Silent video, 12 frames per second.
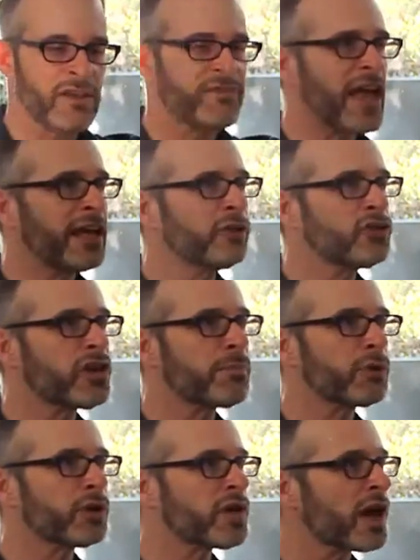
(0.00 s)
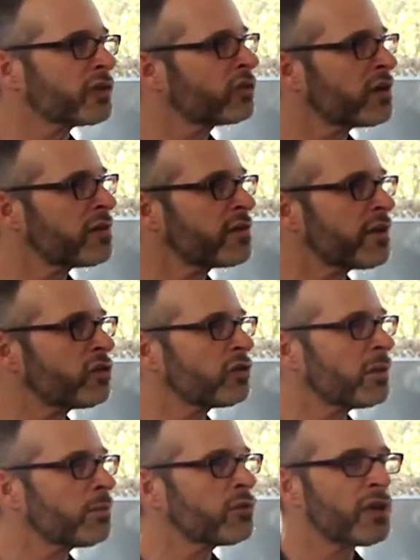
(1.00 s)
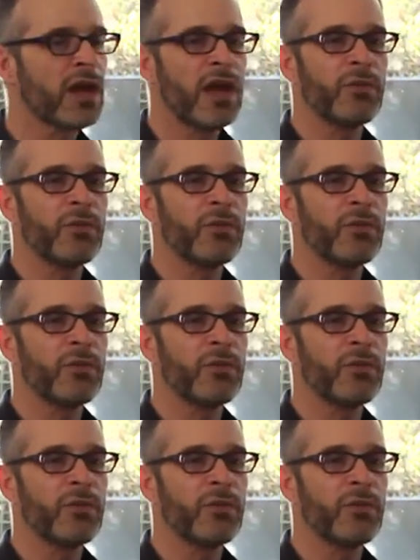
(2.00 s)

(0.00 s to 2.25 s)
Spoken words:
have energy production systems,